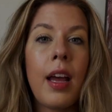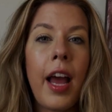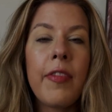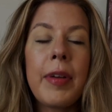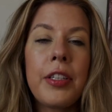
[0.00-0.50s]

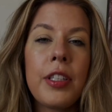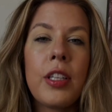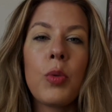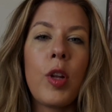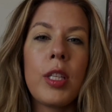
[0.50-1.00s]
I've mentioned
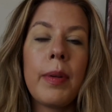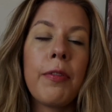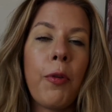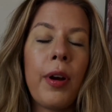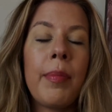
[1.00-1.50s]
this once
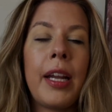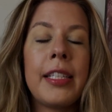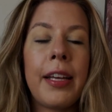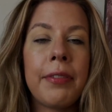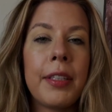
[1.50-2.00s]
before, but I
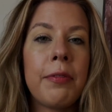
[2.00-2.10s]
definitely